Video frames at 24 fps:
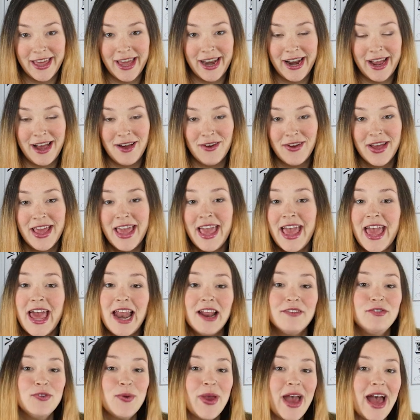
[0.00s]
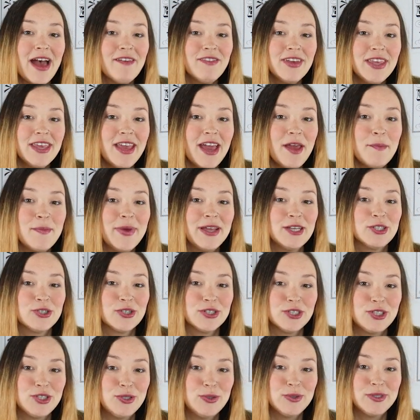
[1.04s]
that out. And if you haven't yet, make
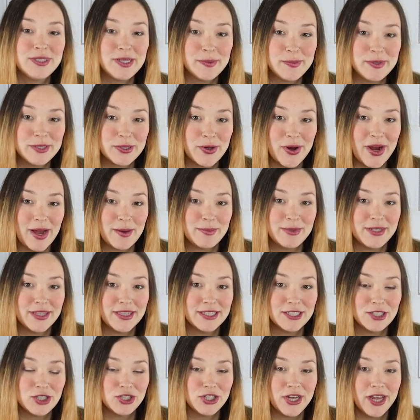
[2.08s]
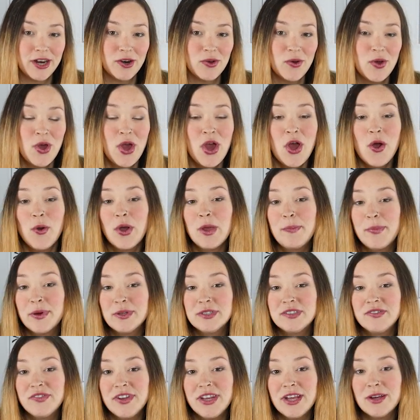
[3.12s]
sure to subscribe to this channel. We
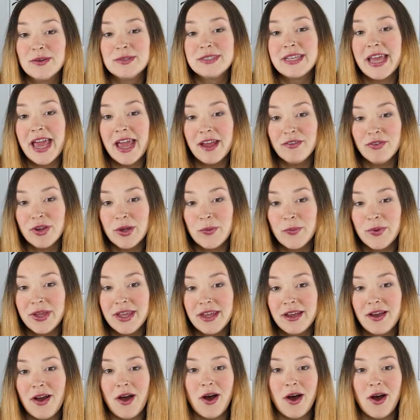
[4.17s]
post videos every week